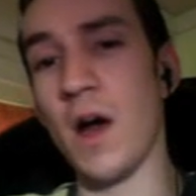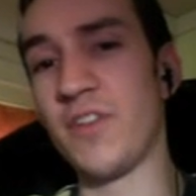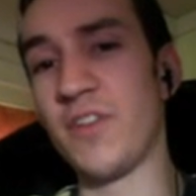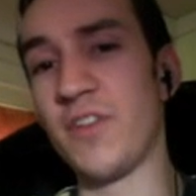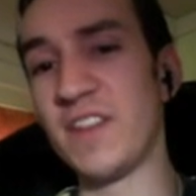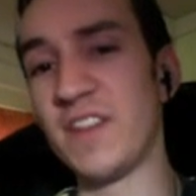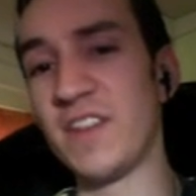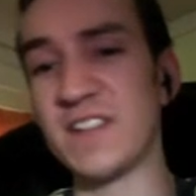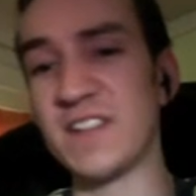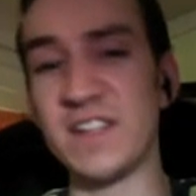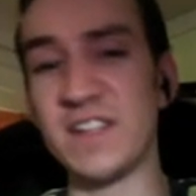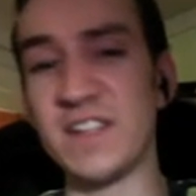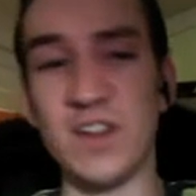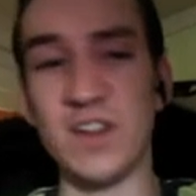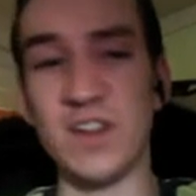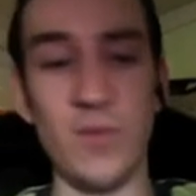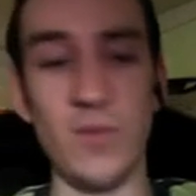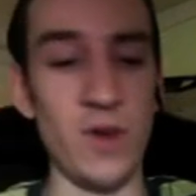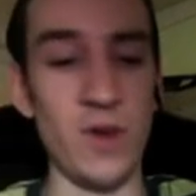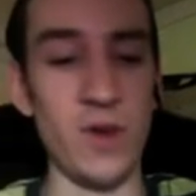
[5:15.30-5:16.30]
Things that he's
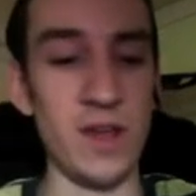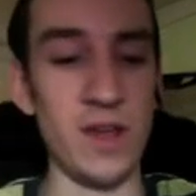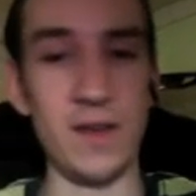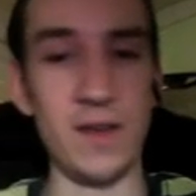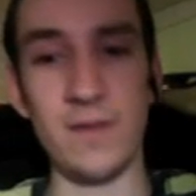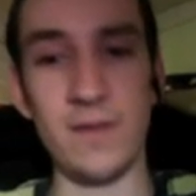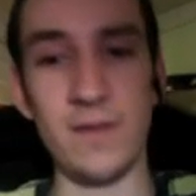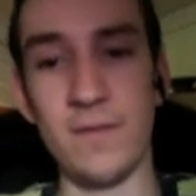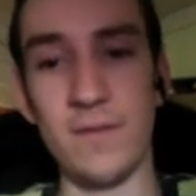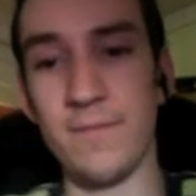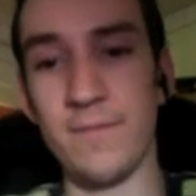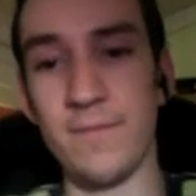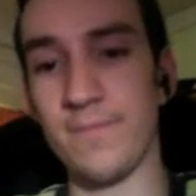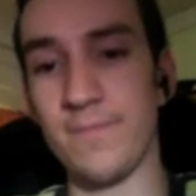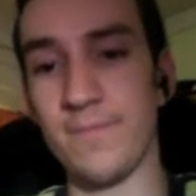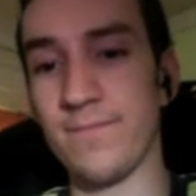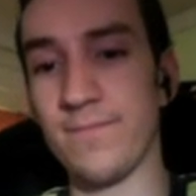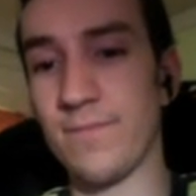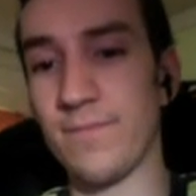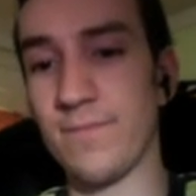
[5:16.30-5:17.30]
going to bring in.
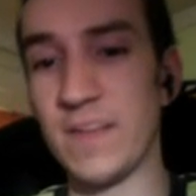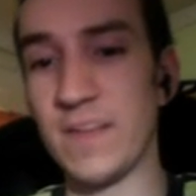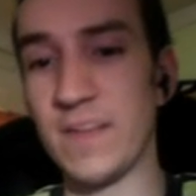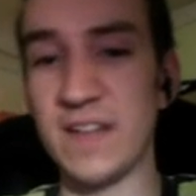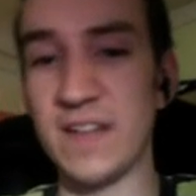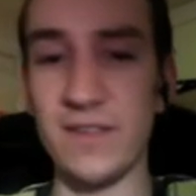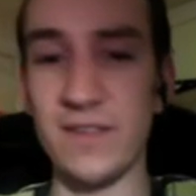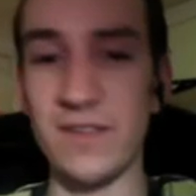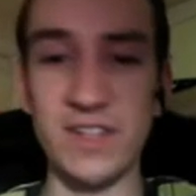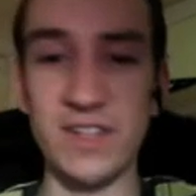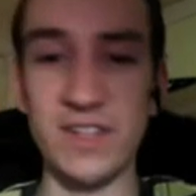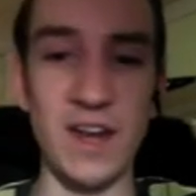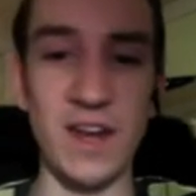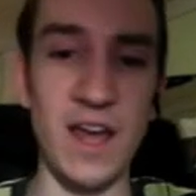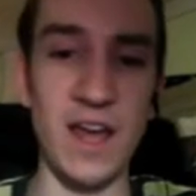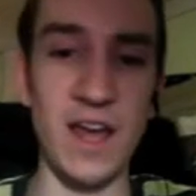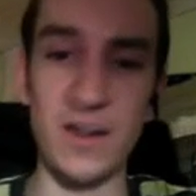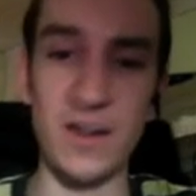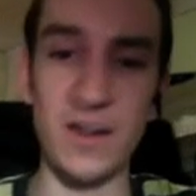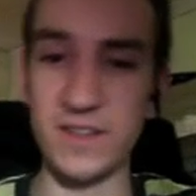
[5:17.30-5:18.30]
He's obviously going to
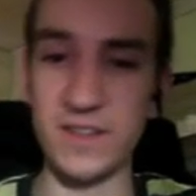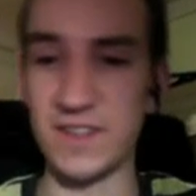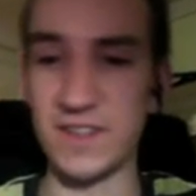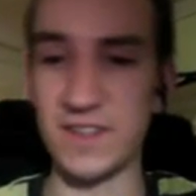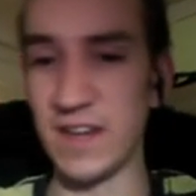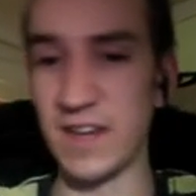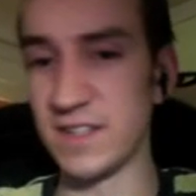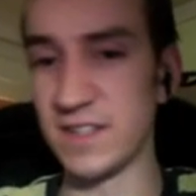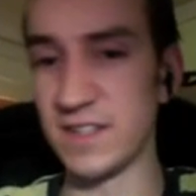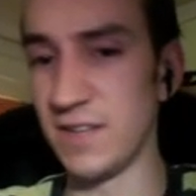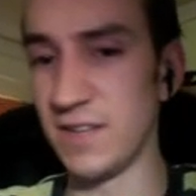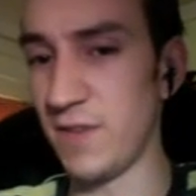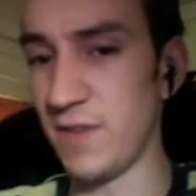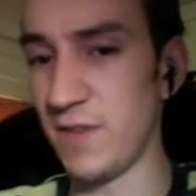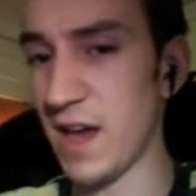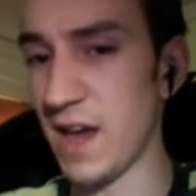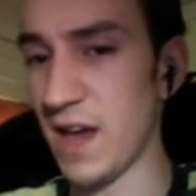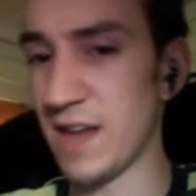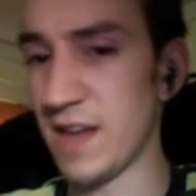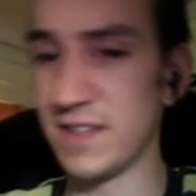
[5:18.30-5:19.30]
hate on the Ascendancy if he
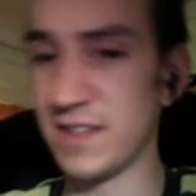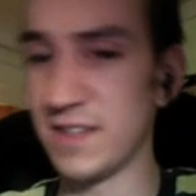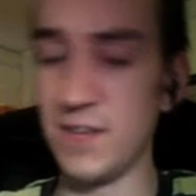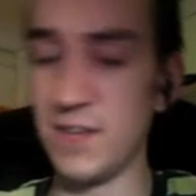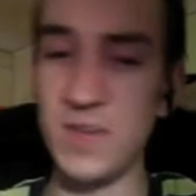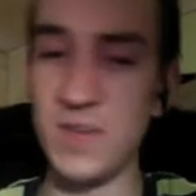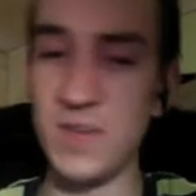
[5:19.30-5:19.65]
has any